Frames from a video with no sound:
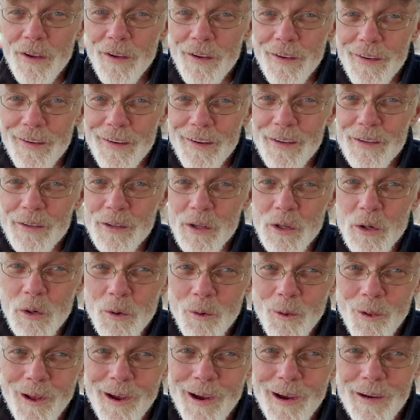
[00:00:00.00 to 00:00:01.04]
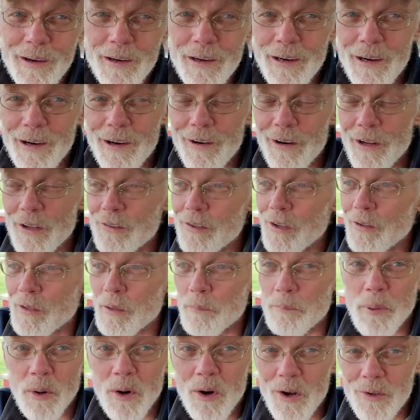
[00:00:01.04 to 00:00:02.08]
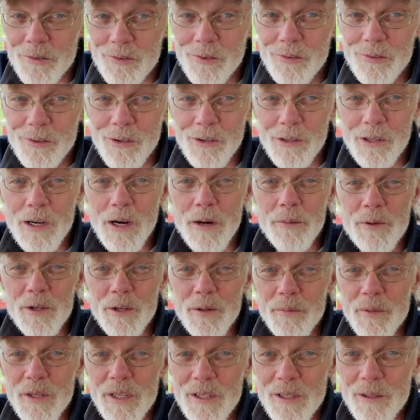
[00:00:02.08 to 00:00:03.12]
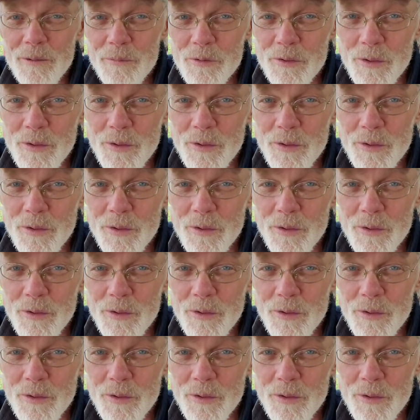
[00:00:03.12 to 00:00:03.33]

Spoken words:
in the Gulag area. They said the boss is going to come in to meet him.